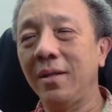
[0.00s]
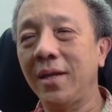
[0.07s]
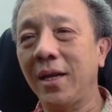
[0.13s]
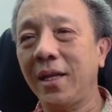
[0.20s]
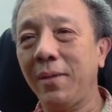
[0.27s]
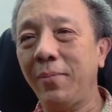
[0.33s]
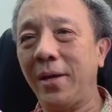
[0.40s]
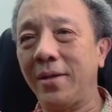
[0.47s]

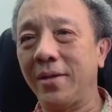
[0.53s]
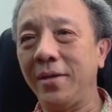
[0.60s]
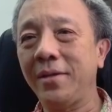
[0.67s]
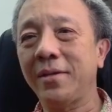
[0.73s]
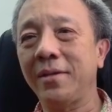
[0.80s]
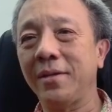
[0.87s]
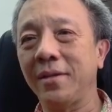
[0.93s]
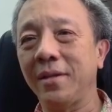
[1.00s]

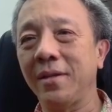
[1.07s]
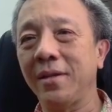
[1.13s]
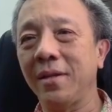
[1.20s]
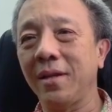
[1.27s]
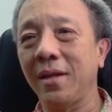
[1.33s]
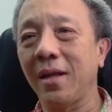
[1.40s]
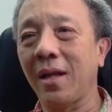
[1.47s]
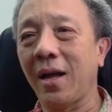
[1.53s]
Databases
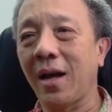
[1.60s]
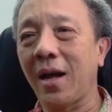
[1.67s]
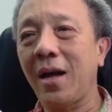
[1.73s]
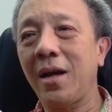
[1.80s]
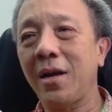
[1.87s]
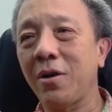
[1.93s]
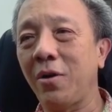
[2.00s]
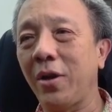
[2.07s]

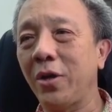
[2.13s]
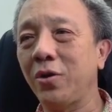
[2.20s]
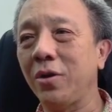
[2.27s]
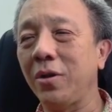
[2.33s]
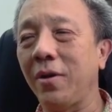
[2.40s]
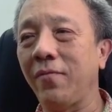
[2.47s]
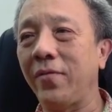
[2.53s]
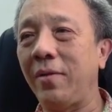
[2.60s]
are a
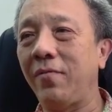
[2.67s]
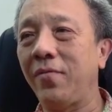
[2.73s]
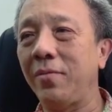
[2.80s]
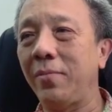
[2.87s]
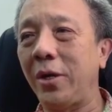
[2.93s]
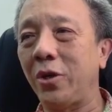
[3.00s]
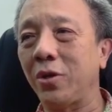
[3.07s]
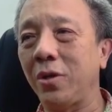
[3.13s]
collection of
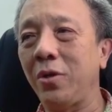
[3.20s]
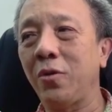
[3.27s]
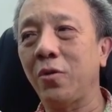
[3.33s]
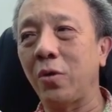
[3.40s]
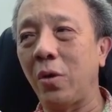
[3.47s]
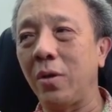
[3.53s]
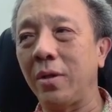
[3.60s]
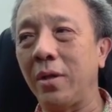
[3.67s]
information
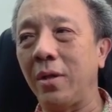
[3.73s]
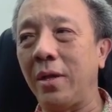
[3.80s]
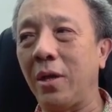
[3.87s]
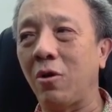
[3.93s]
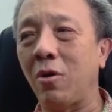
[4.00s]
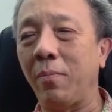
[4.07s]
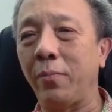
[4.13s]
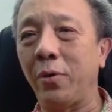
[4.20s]
stored in
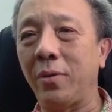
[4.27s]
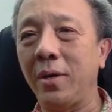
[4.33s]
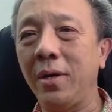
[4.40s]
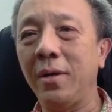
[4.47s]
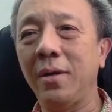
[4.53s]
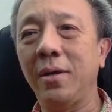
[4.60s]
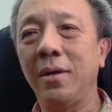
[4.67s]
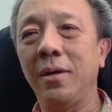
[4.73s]
a
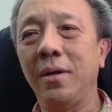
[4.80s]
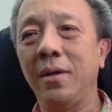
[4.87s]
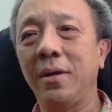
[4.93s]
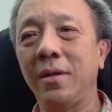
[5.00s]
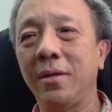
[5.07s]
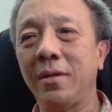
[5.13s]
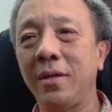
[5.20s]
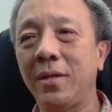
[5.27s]
computer
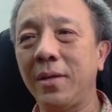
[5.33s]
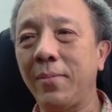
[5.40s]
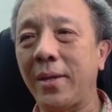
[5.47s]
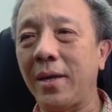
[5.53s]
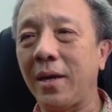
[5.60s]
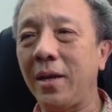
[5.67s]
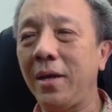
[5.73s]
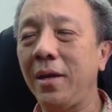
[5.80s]

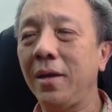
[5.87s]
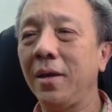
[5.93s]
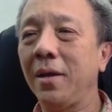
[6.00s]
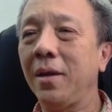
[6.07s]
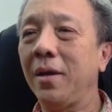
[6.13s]
systematically,